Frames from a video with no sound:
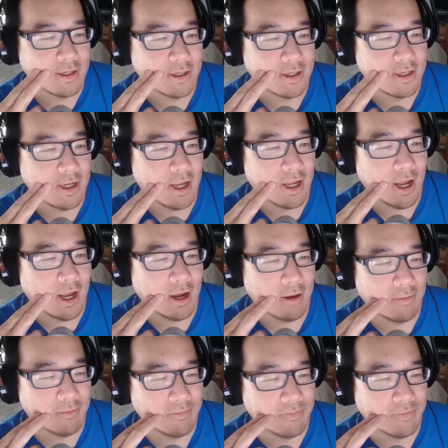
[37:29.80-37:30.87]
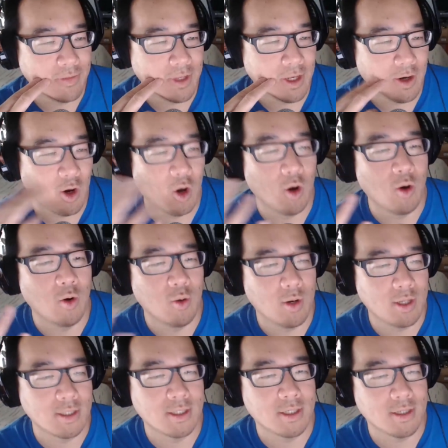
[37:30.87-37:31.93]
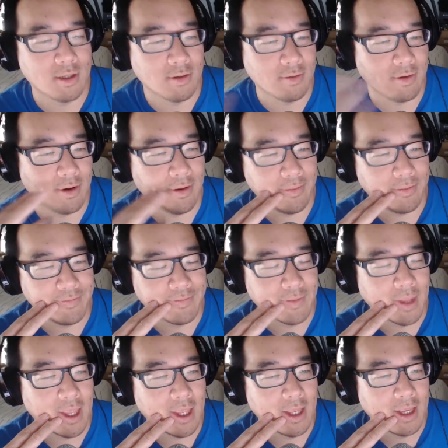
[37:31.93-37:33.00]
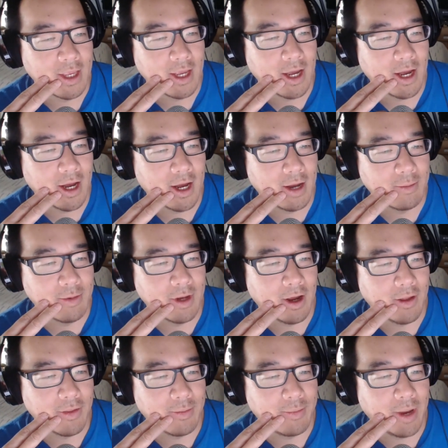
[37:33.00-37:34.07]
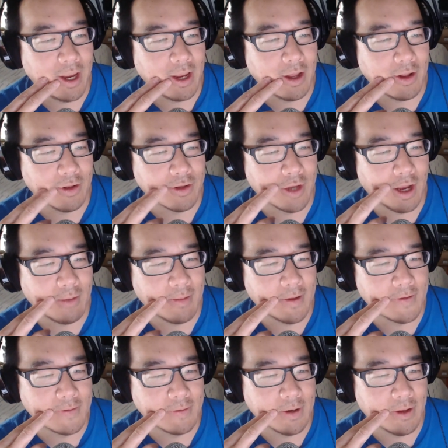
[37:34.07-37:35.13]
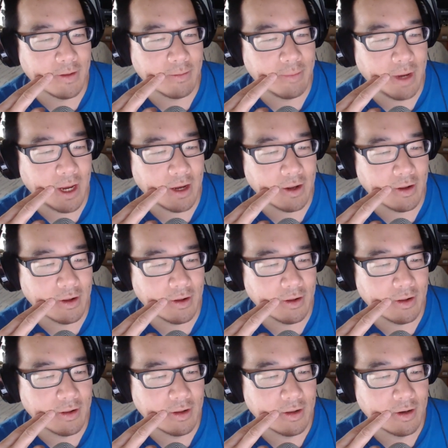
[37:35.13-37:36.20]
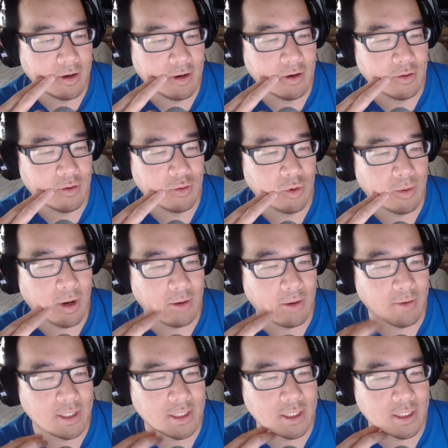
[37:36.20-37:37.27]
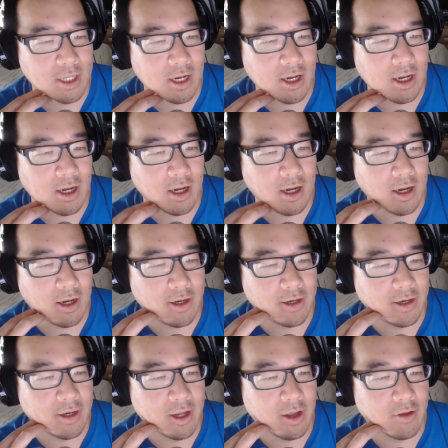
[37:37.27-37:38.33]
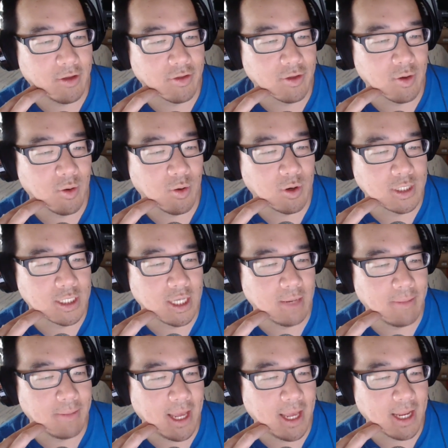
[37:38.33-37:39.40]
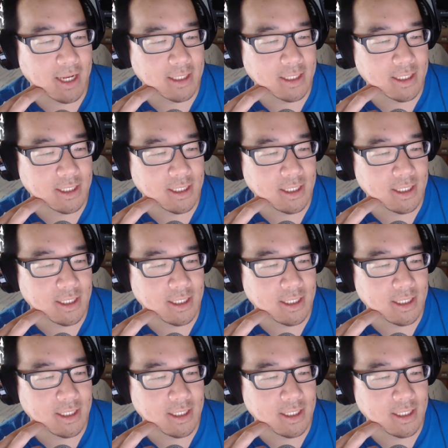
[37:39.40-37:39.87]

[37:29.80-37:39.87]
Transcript: Um, you know, O is uh, Beyond the Pale. Tom Lives Beyond the Pale. Robot Races On. Hearthcore Cinematics.